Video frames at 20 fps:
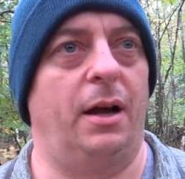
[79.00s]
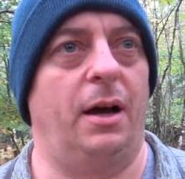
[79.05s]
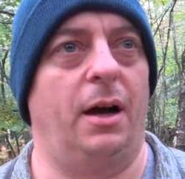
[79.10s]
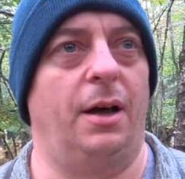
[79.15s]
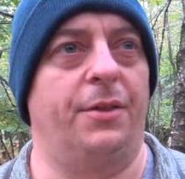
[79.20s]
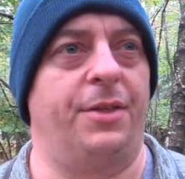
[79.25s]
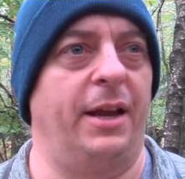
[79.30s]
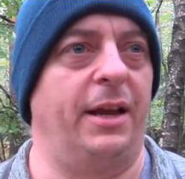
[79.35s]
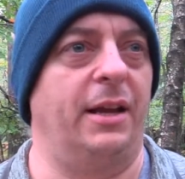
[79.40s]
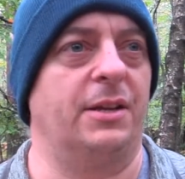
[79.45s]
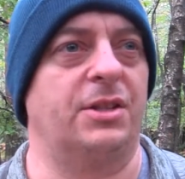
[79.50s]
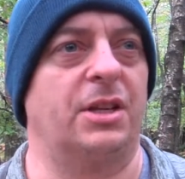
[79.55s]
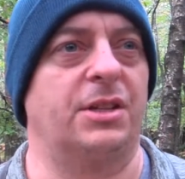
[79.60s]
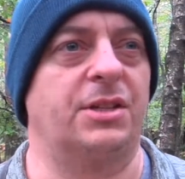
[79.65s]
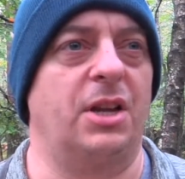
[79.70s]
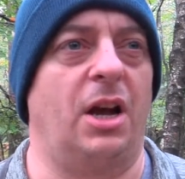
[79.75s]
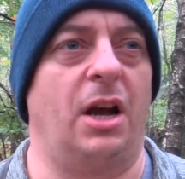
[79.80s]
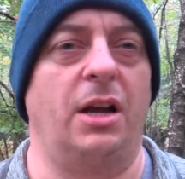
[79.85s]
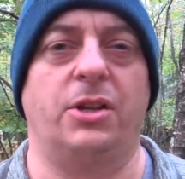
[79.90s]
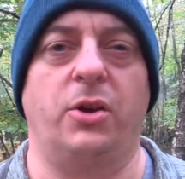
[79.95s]
I think as I
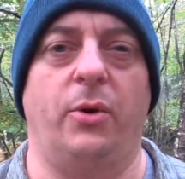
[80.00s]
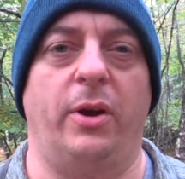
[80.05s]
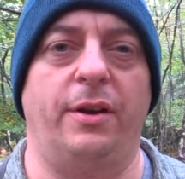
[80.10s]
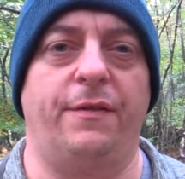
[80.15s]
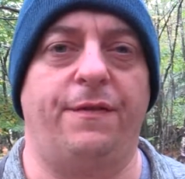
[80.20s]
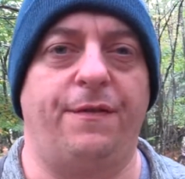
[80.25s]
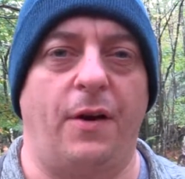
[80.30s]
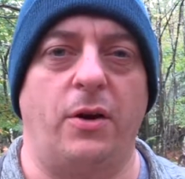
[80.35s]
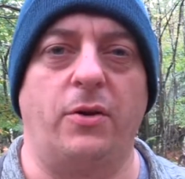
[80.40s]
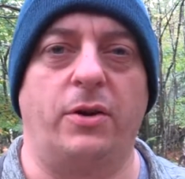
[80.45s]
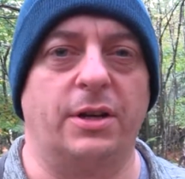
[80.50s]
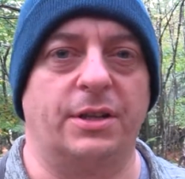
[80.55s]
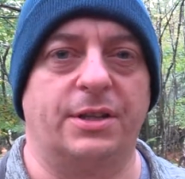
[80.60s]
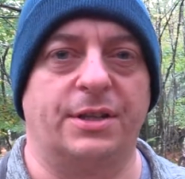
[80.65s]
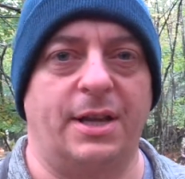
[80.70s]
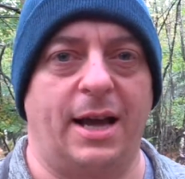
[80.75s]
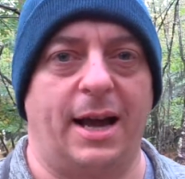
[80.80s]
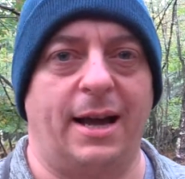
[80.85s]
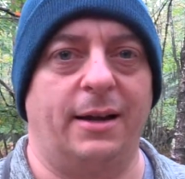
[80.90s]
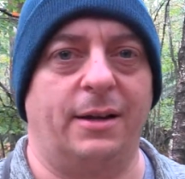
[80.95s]
started doing focus
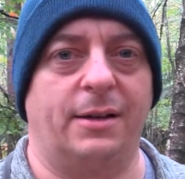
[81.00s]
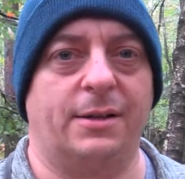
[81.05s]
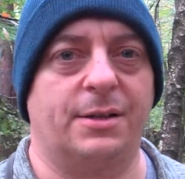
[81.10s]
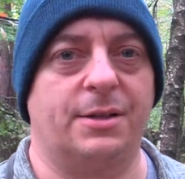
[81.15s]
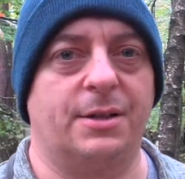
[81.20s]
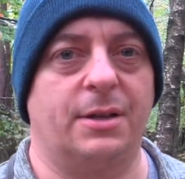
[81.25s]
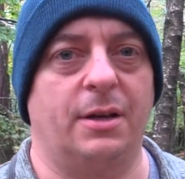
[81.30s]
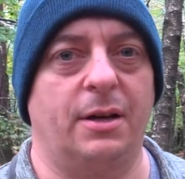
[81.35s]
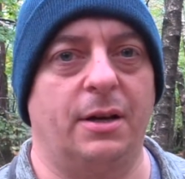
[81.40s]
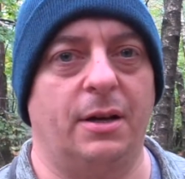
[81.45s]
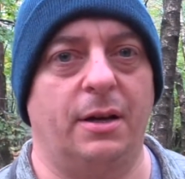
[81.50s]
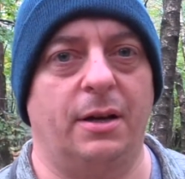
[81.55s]
stacks,